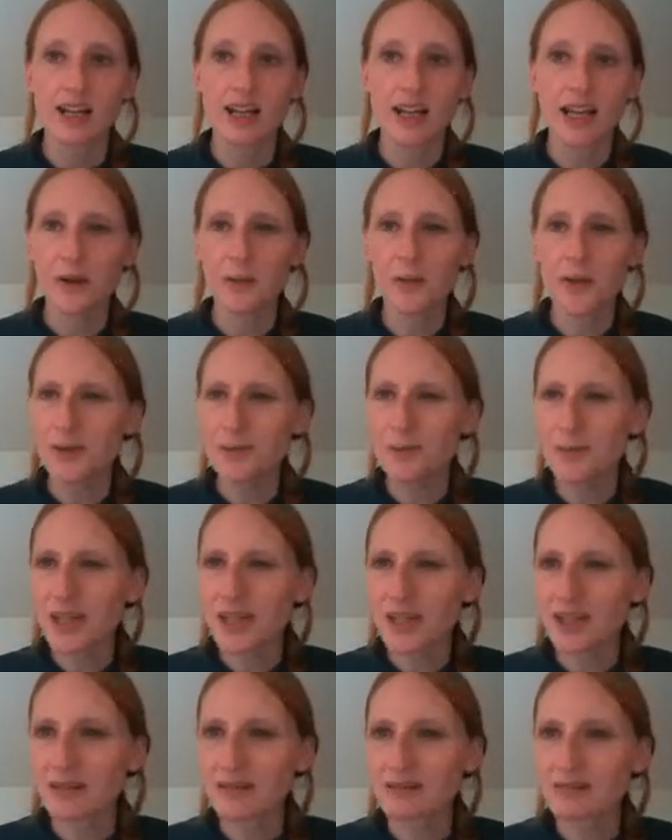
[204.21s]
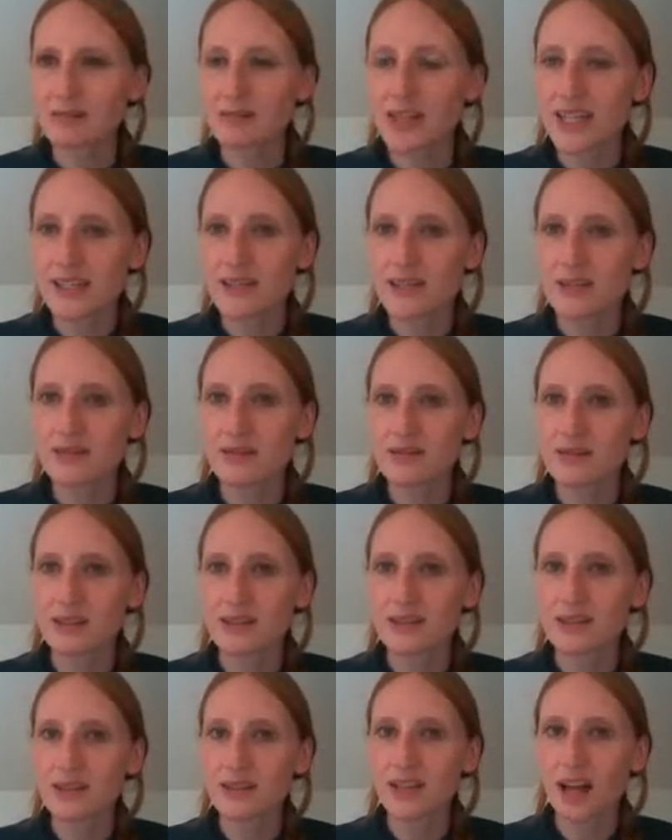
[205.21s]
Like, what do you mean,
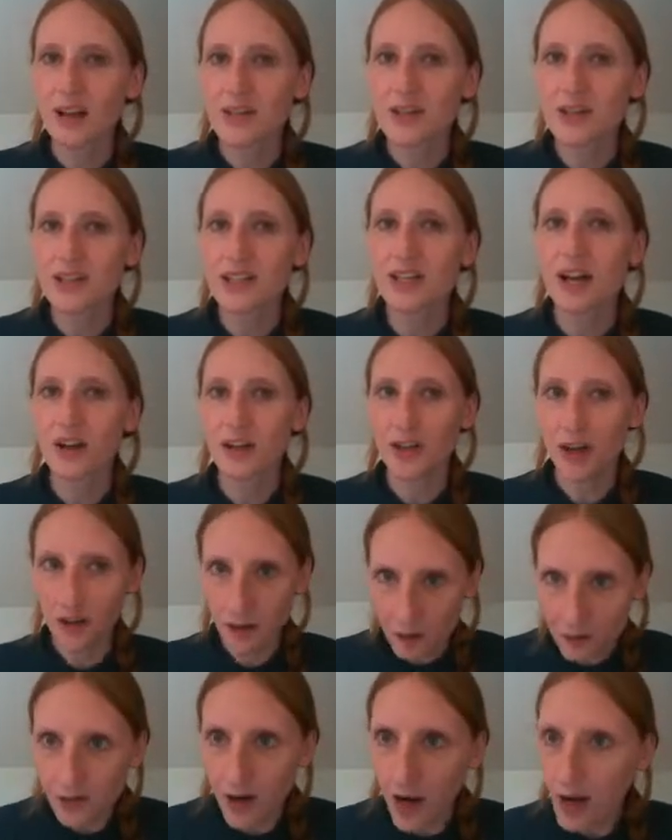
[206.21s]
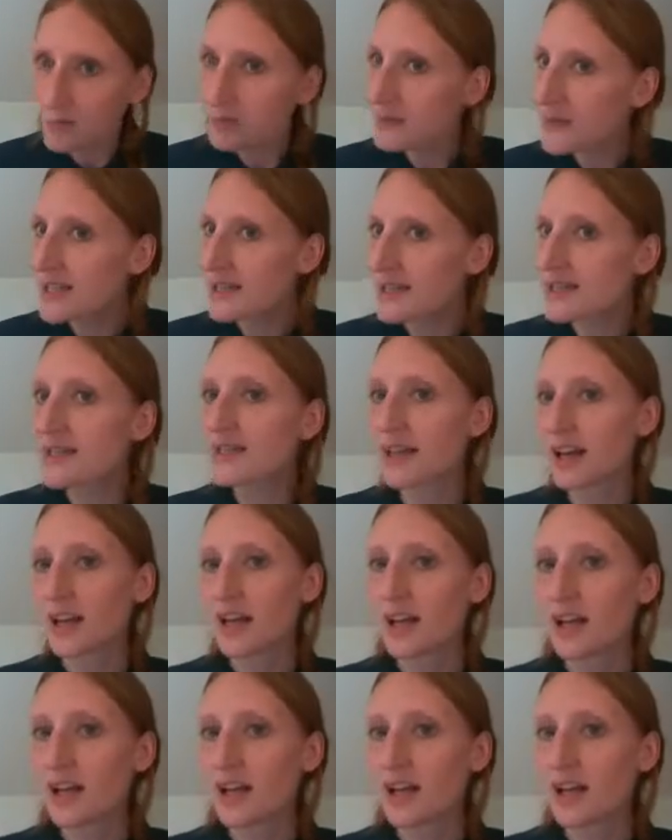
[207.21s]
this country? Are you from this?